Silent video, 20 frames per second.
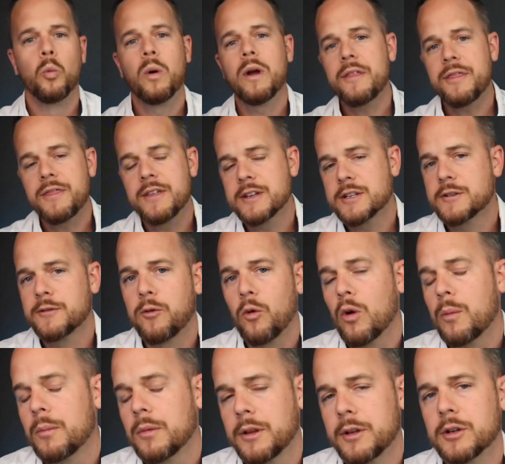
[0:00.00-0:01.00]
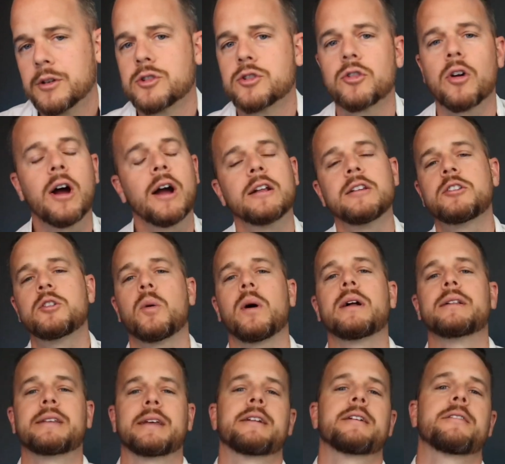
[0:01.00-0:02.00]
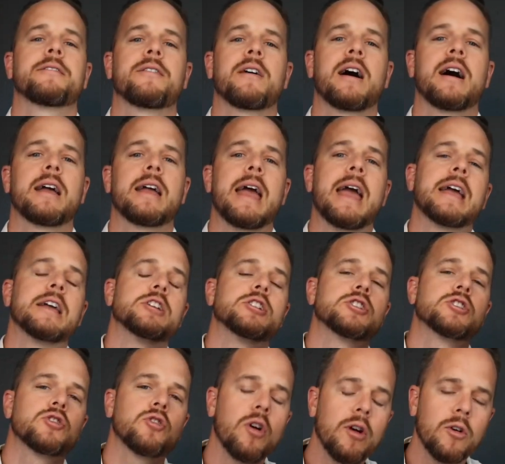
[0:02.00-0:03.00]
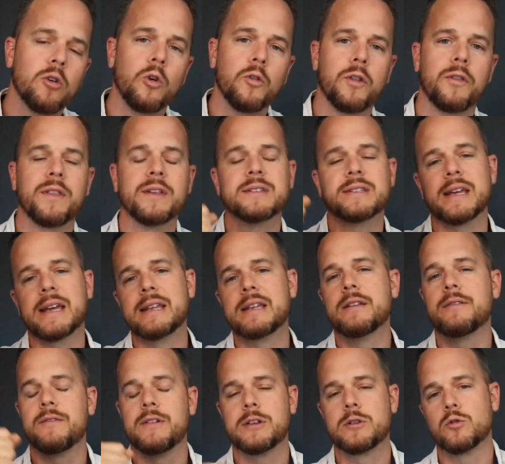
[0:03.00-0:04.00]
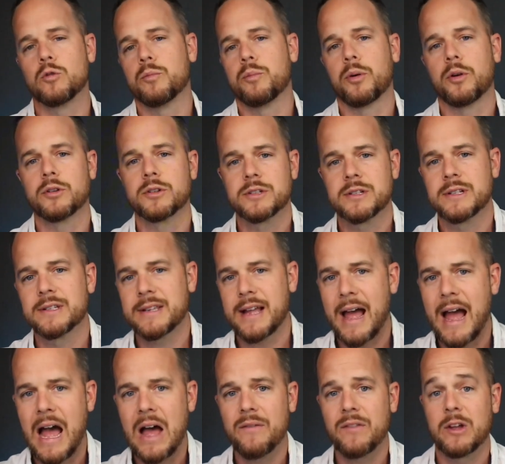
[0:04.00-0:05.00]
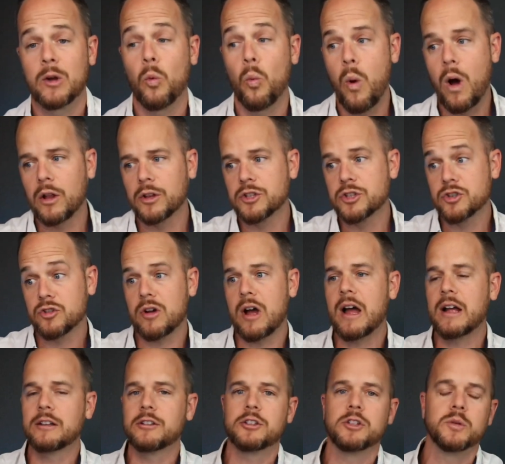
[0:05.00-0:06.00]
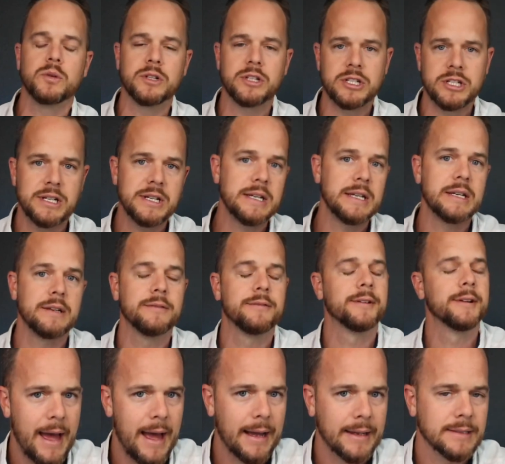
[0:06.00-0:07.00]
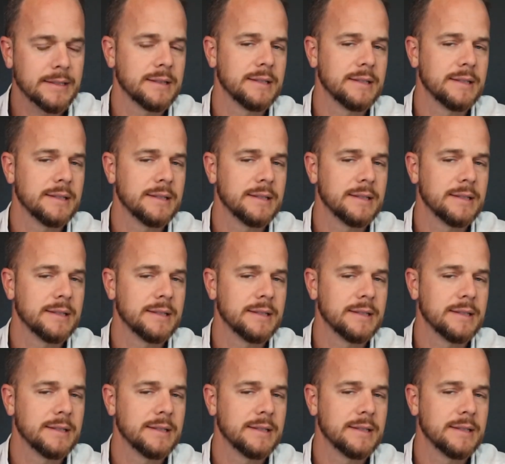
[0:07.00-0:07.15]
With this formula, you're trying to identify a struggle that this individual person is having while trying to achieve X.